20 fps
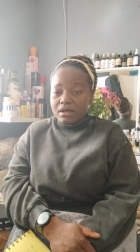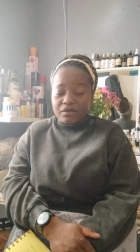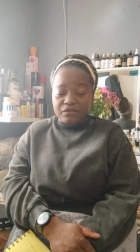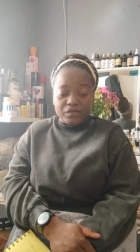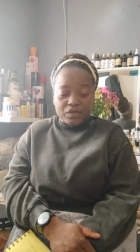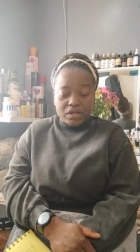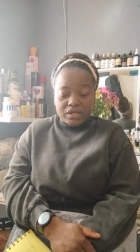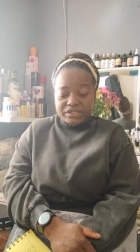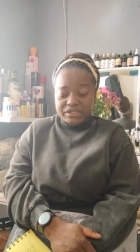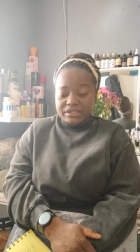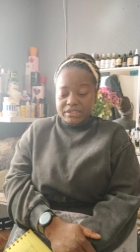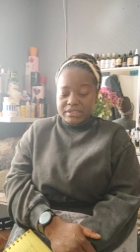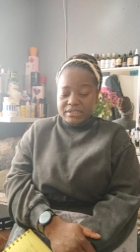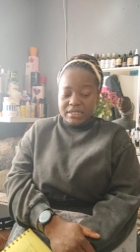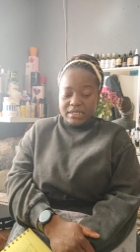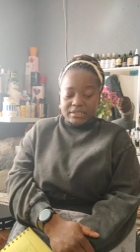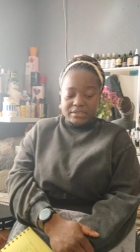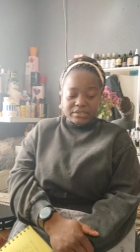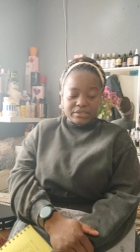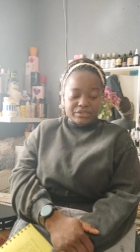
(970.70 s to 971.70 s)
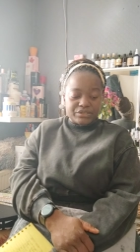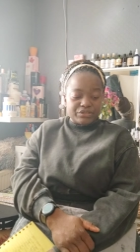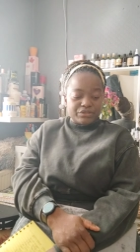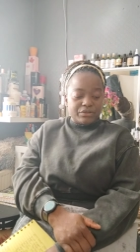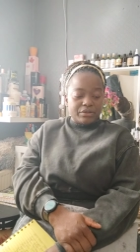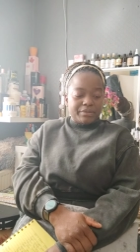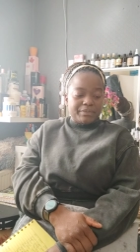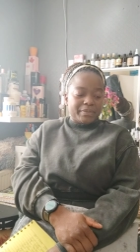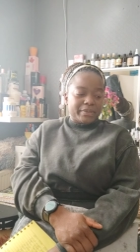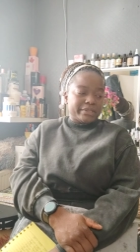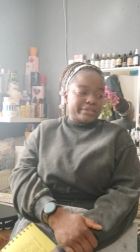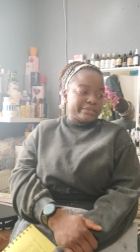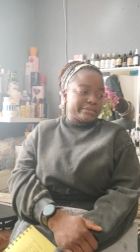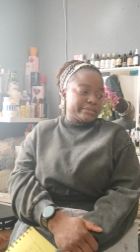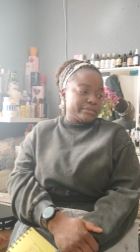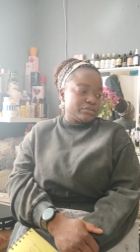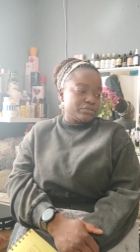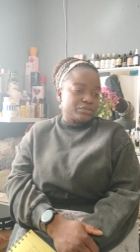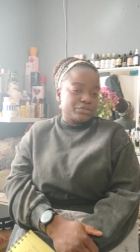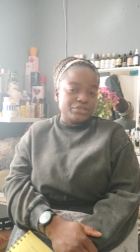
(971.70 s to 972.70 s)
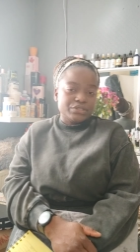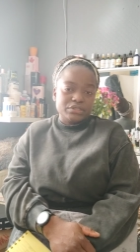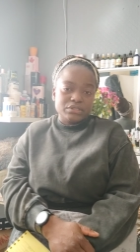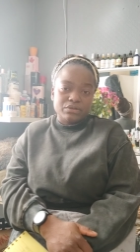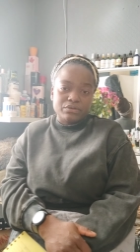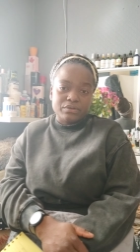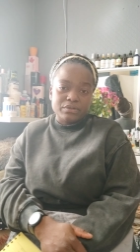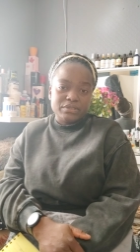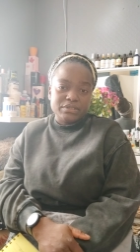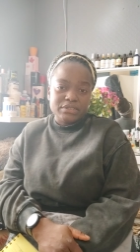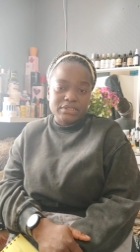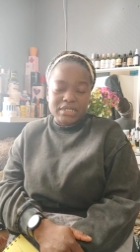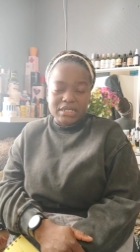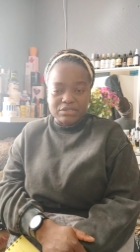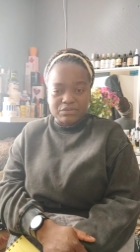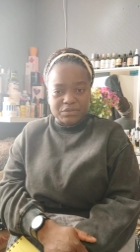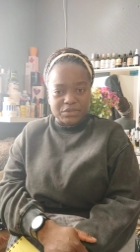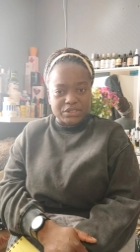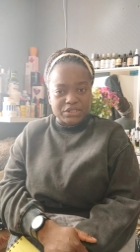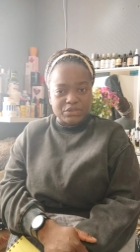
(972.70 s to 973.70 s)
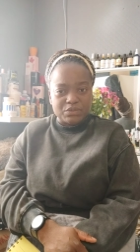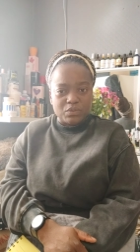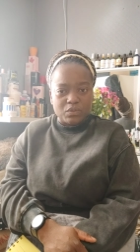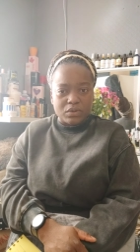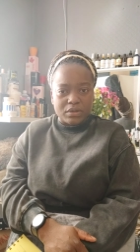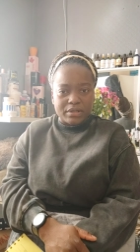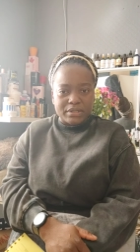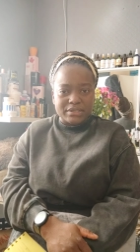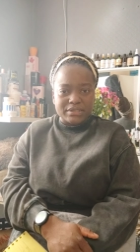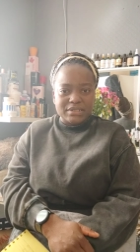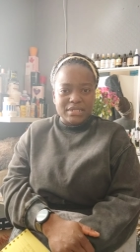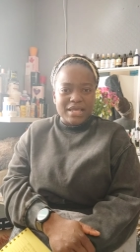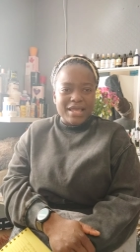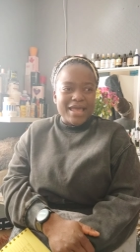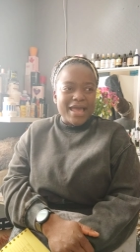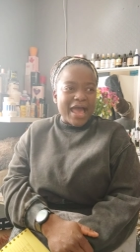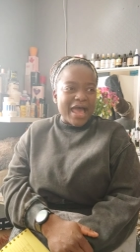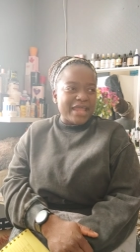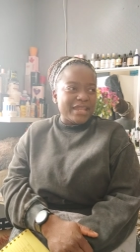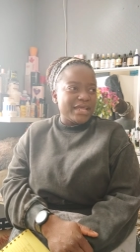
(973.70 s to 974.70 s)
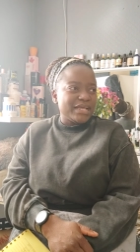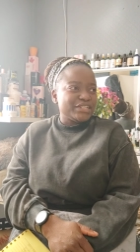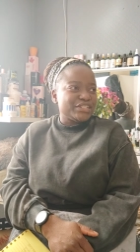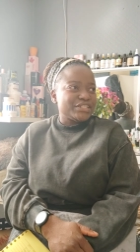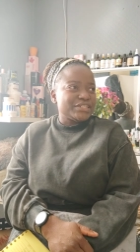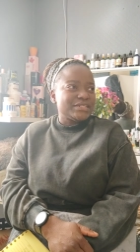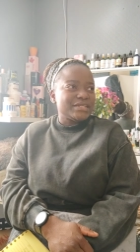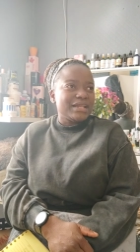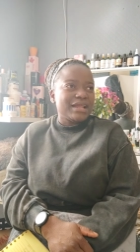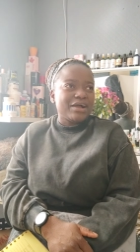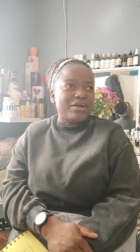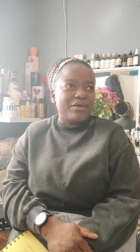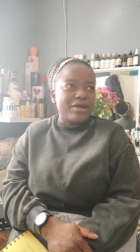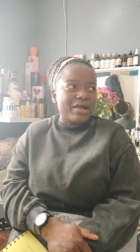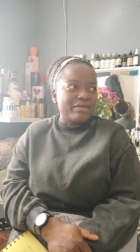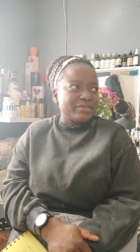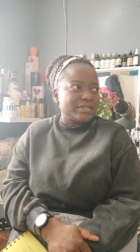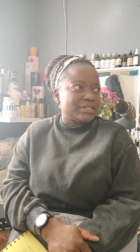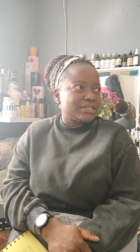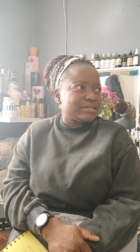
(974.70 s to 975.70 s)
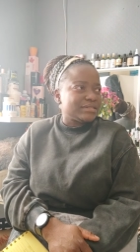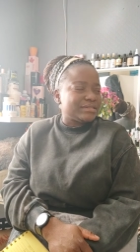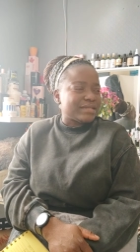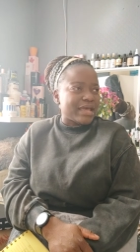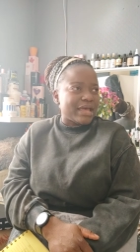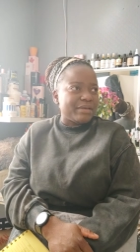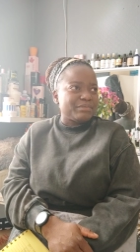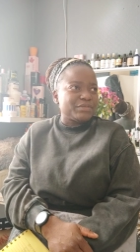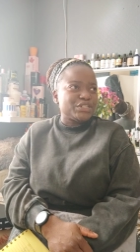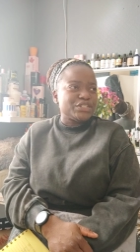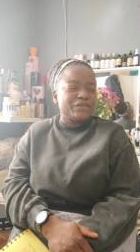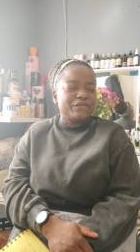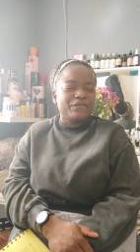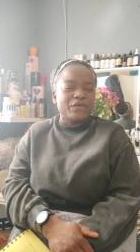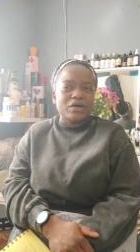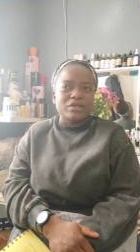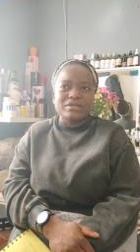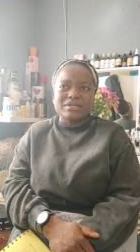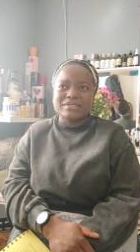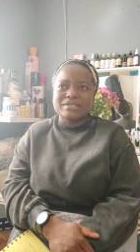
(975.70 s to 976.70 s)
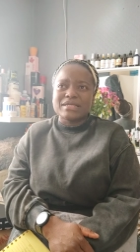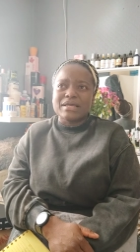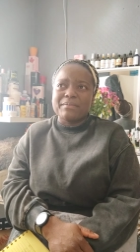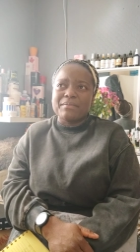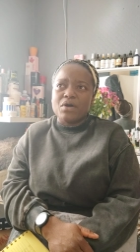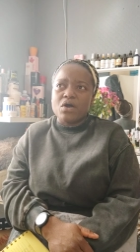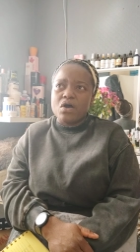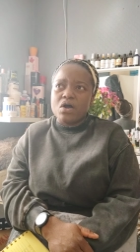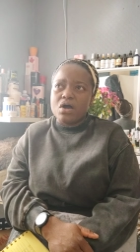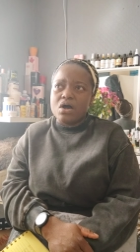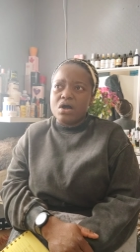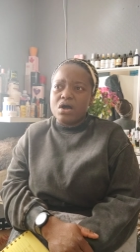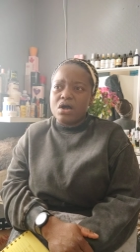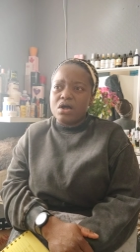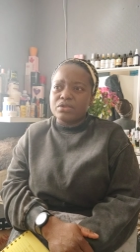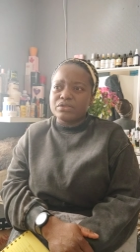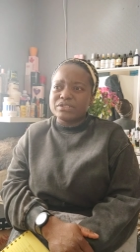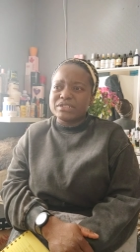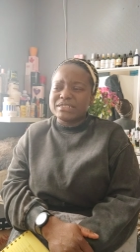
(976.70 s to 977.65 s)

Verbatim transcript: Of course, Chantel didn't do it because you know she gone, she does what she wants, and then she still like aggravating them. She follows them all.